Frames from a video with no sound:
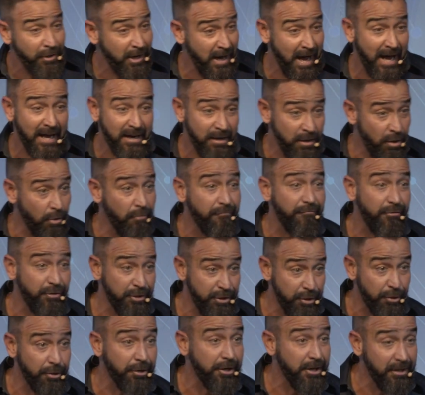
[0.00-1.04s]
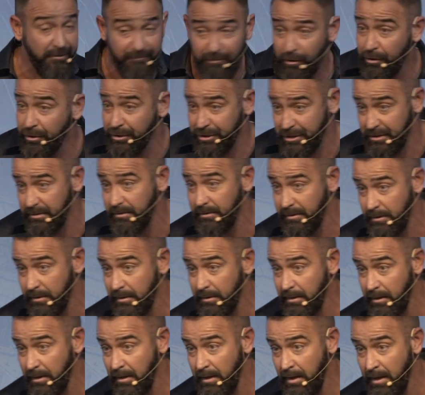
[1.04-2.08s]
gotten over your conversion.
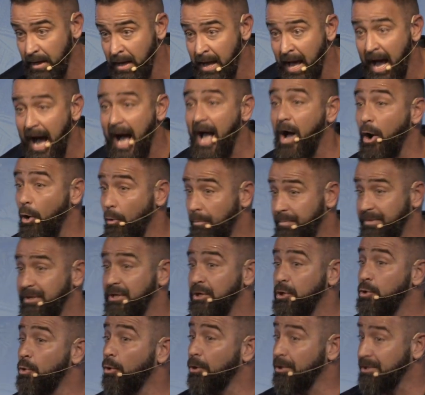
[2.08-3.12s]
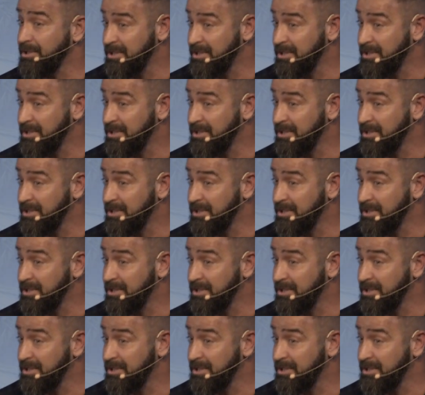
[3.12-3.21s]
I hope that you are